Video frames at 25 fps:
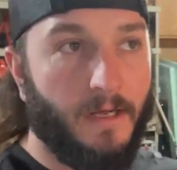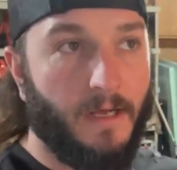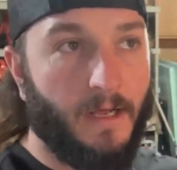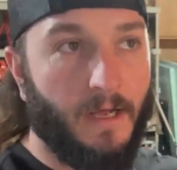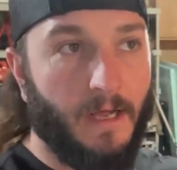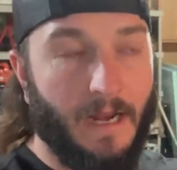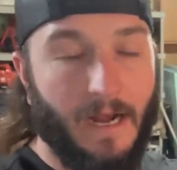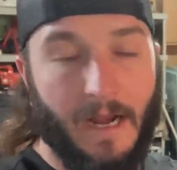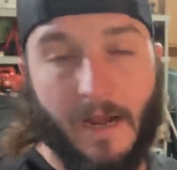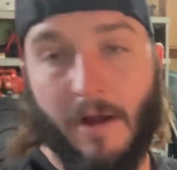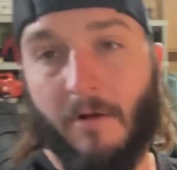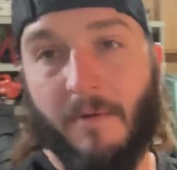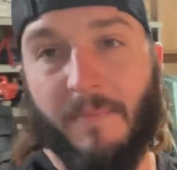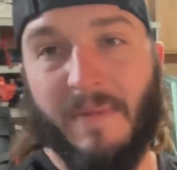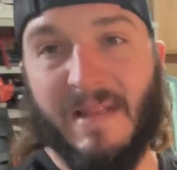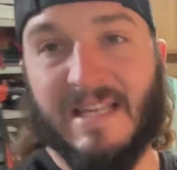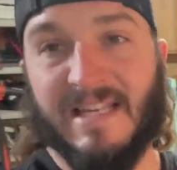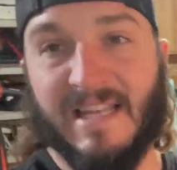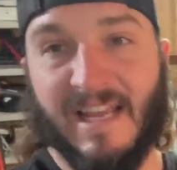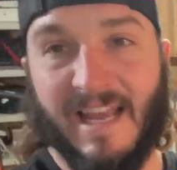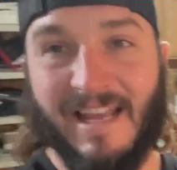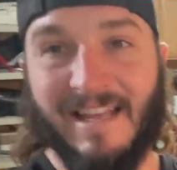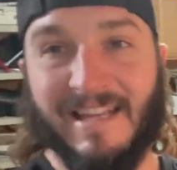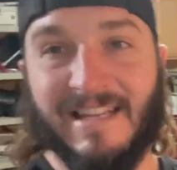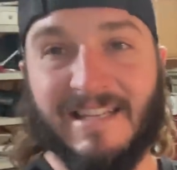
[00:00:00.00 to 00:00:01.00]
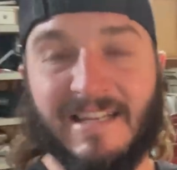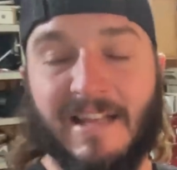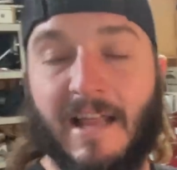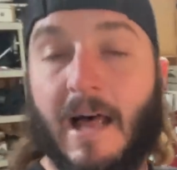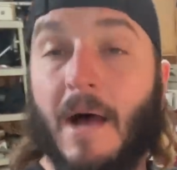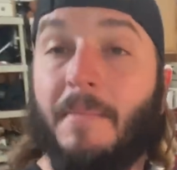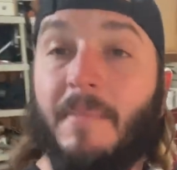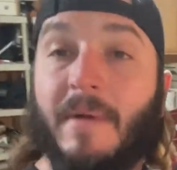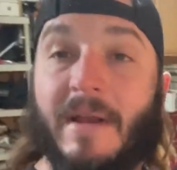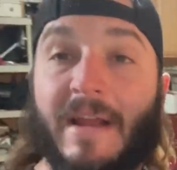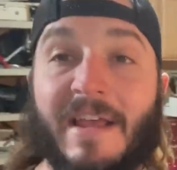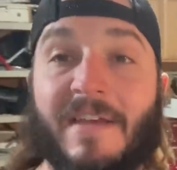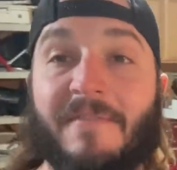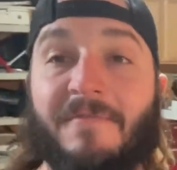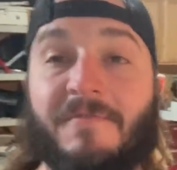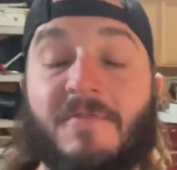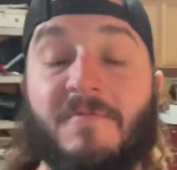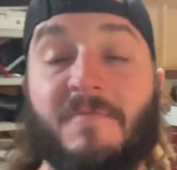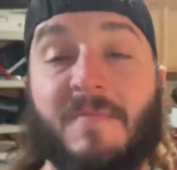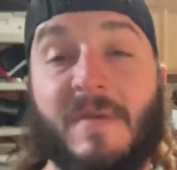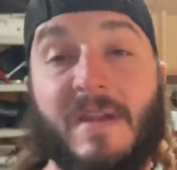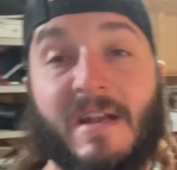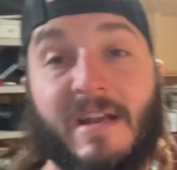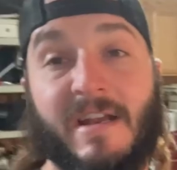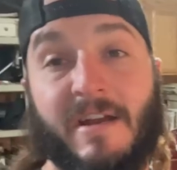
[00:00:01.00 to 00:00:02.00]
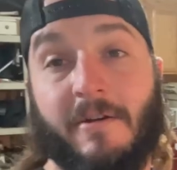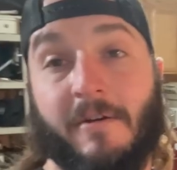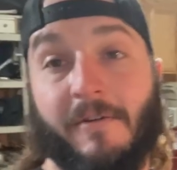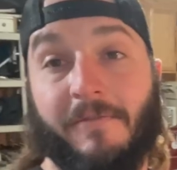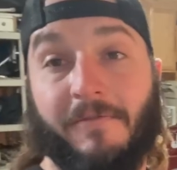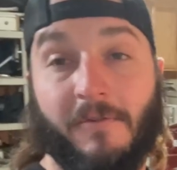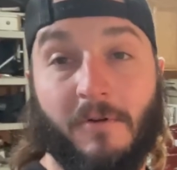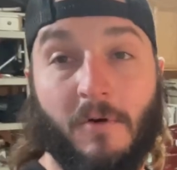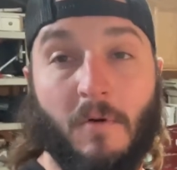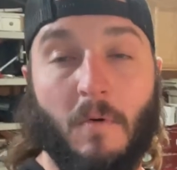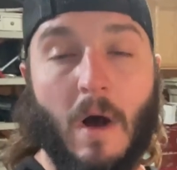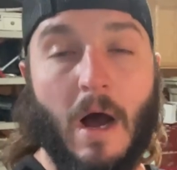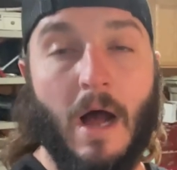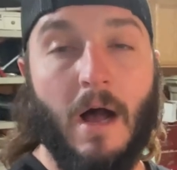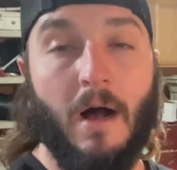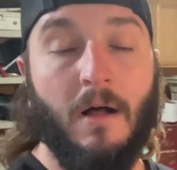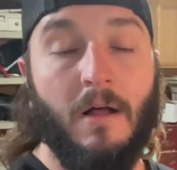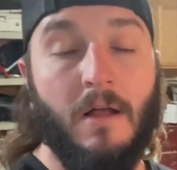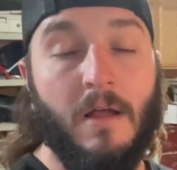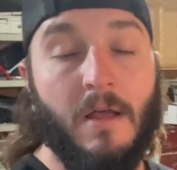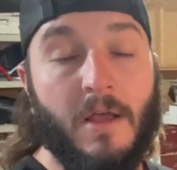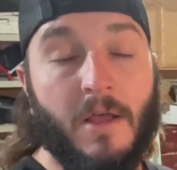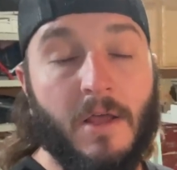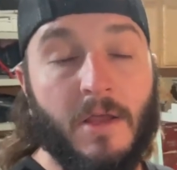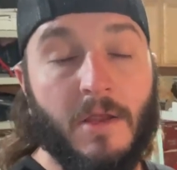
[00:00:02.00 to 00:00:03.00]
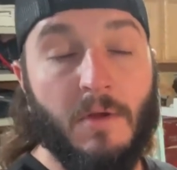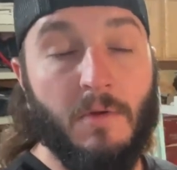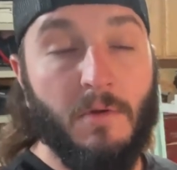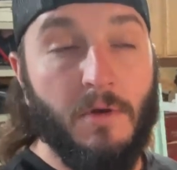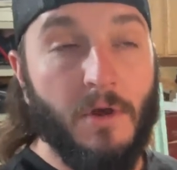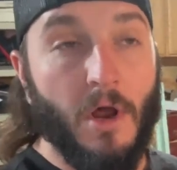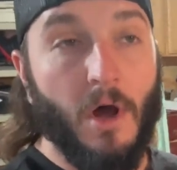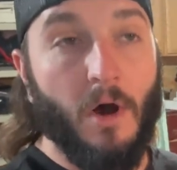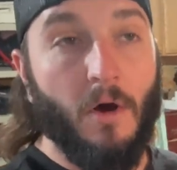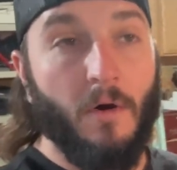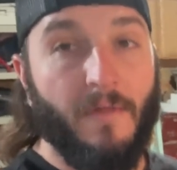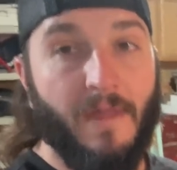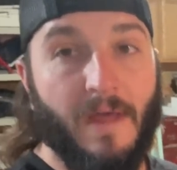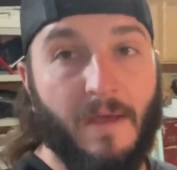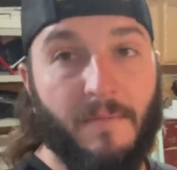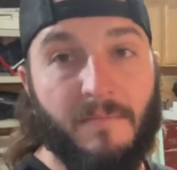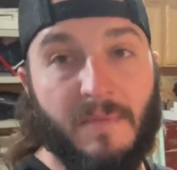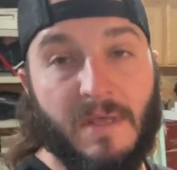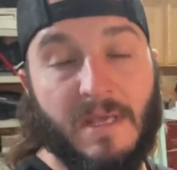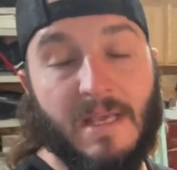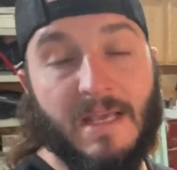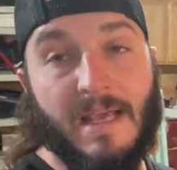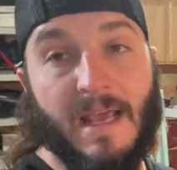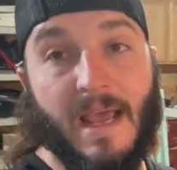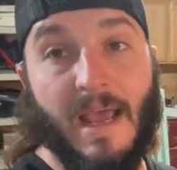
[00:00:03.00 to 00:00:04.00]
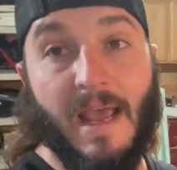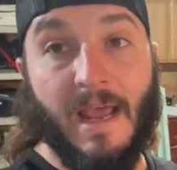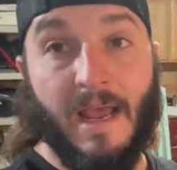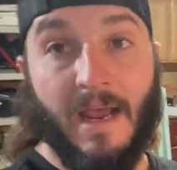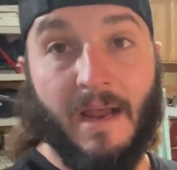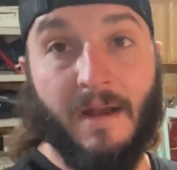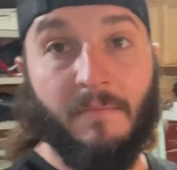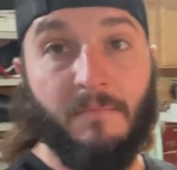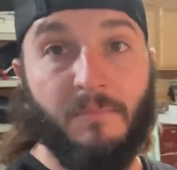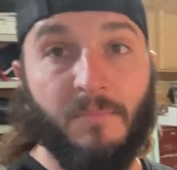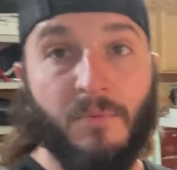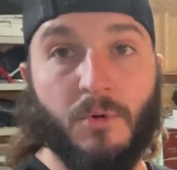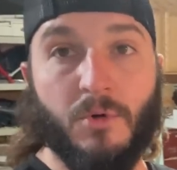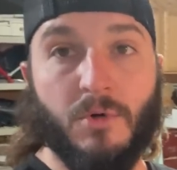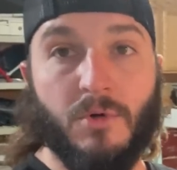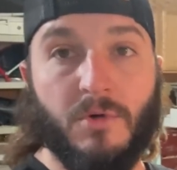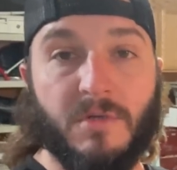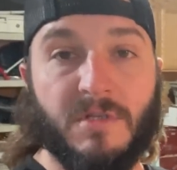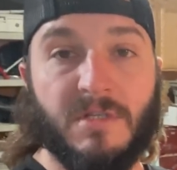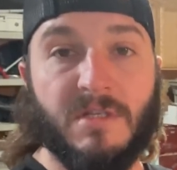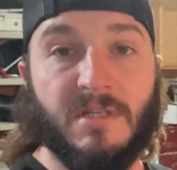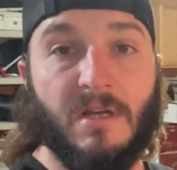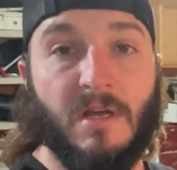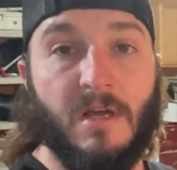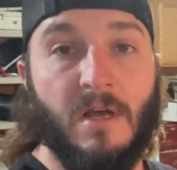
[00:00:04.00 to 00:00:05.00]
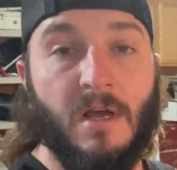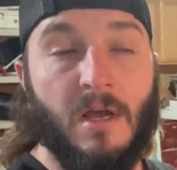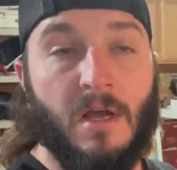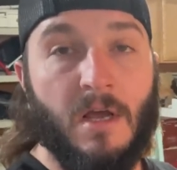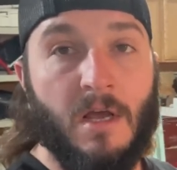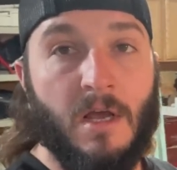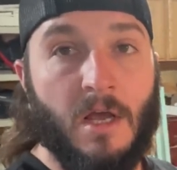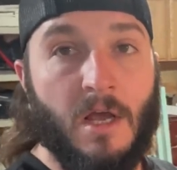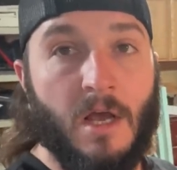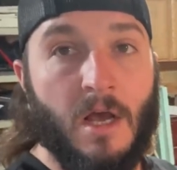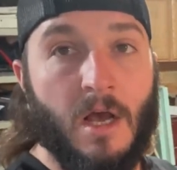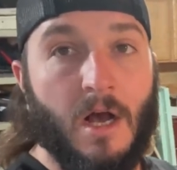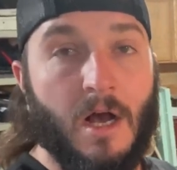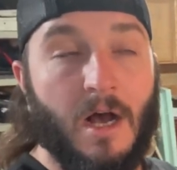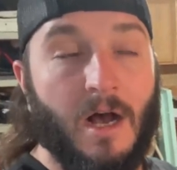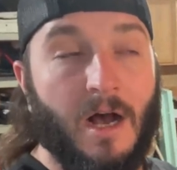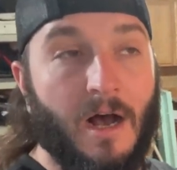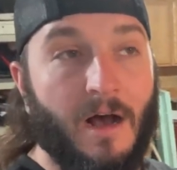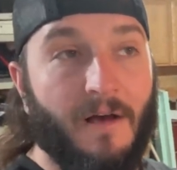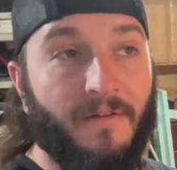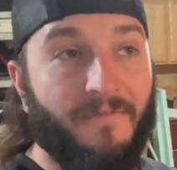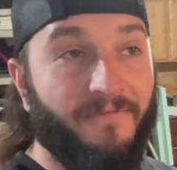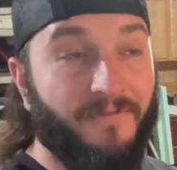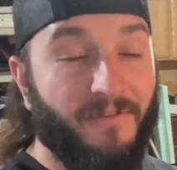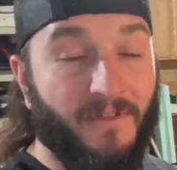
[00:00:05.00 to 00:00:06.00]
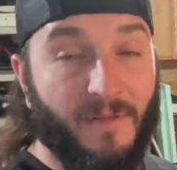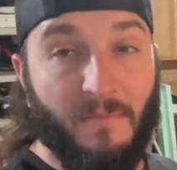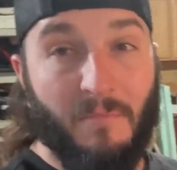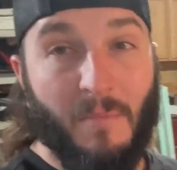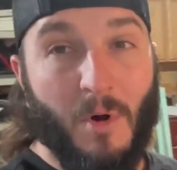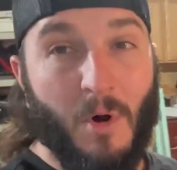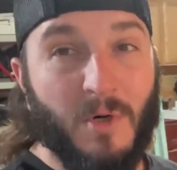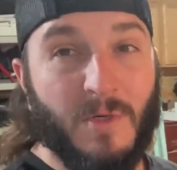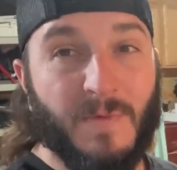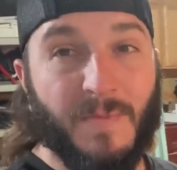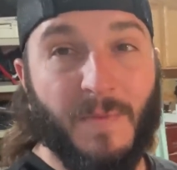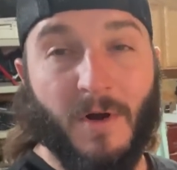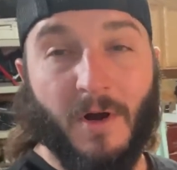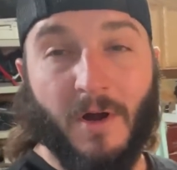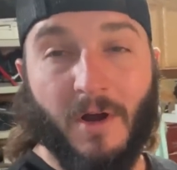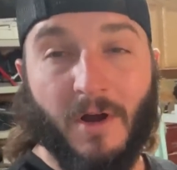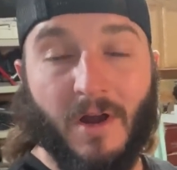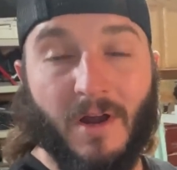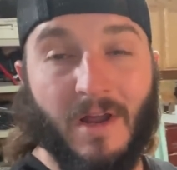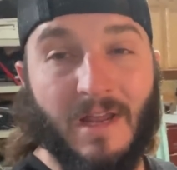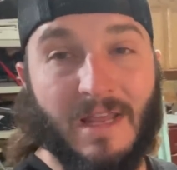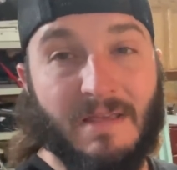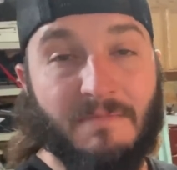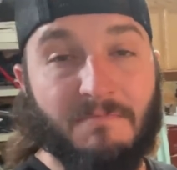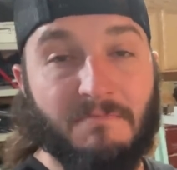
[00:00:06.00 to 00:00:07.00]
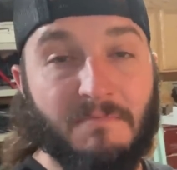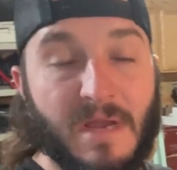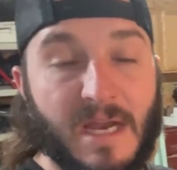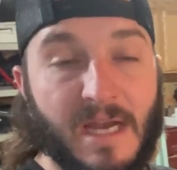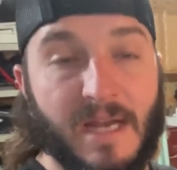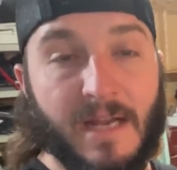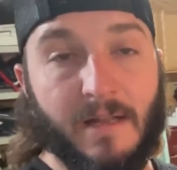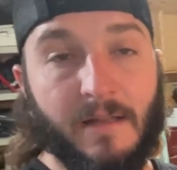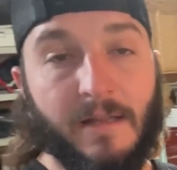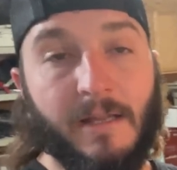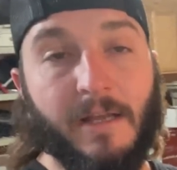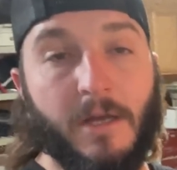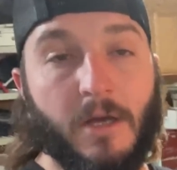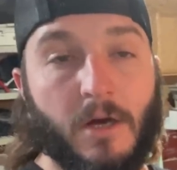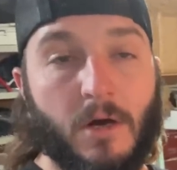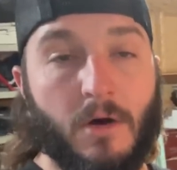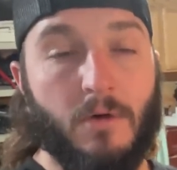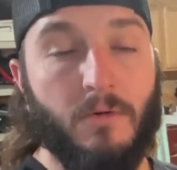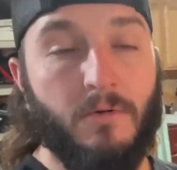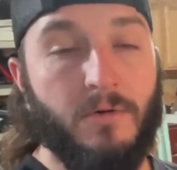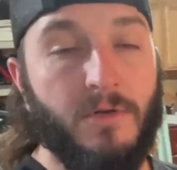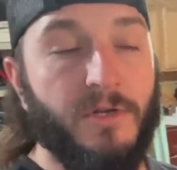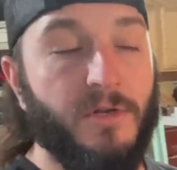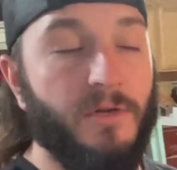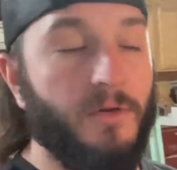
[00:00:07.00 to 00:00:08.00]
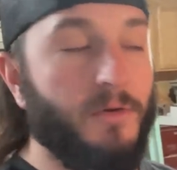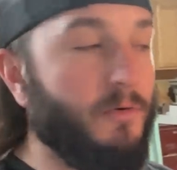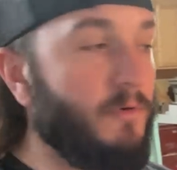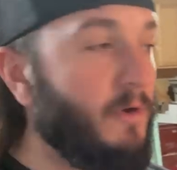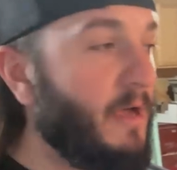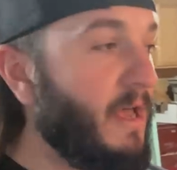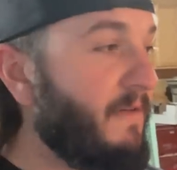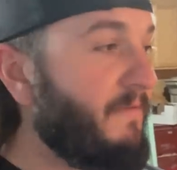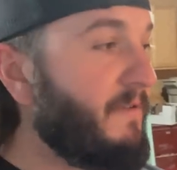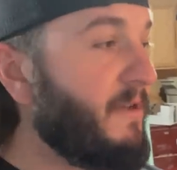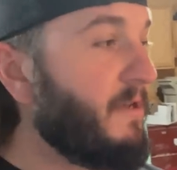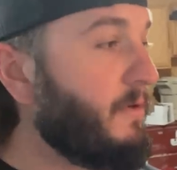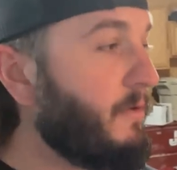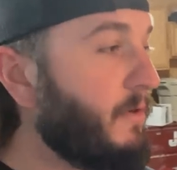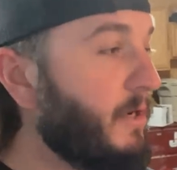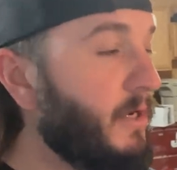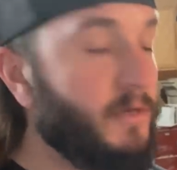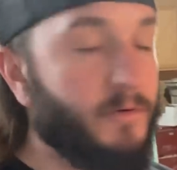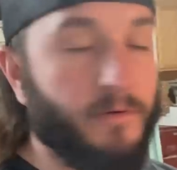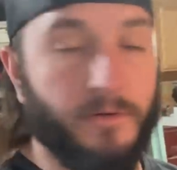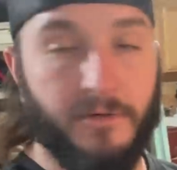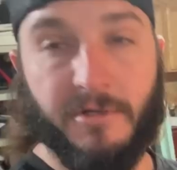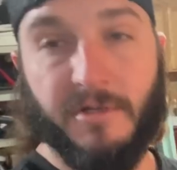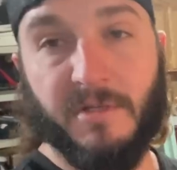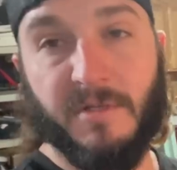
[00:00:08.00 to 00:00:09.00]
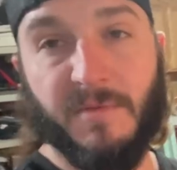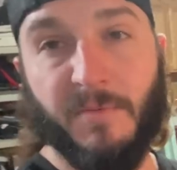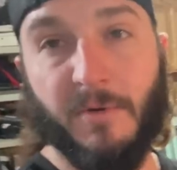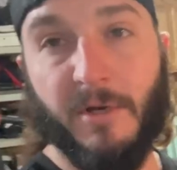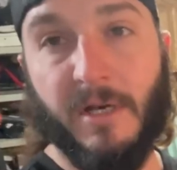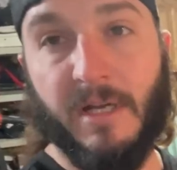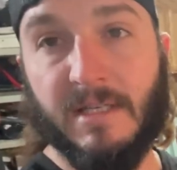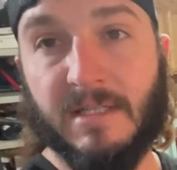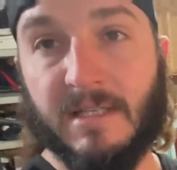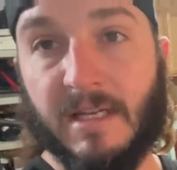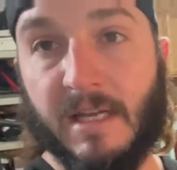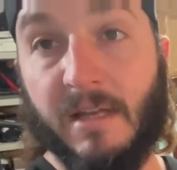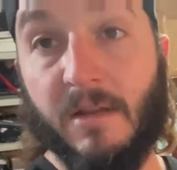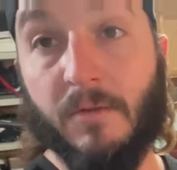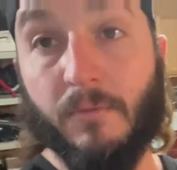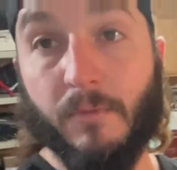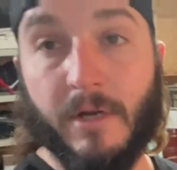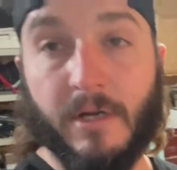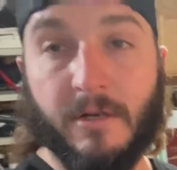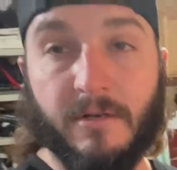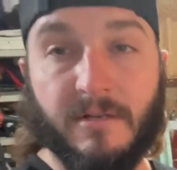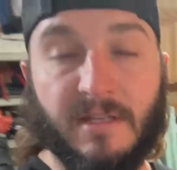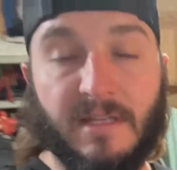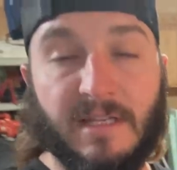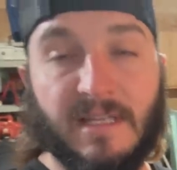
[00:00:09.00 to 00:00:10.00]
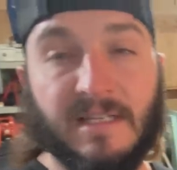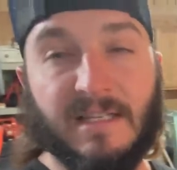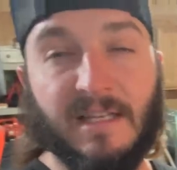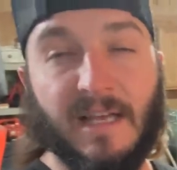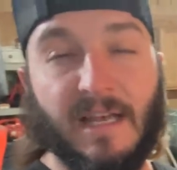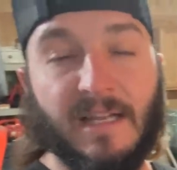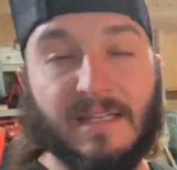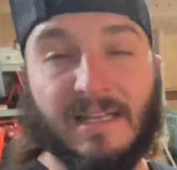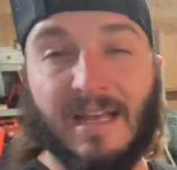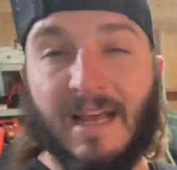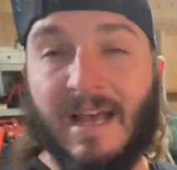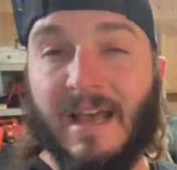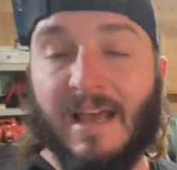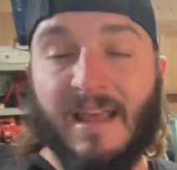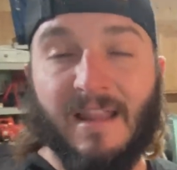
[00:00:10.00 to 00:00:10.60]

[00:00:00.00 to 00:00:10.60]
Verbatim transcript: and I know I've been saying this a lot, but if you've been here for a while, you know that me and Bruce uh, for the most part, immediately go to heavy duty torsion springs in the rears of these sleds.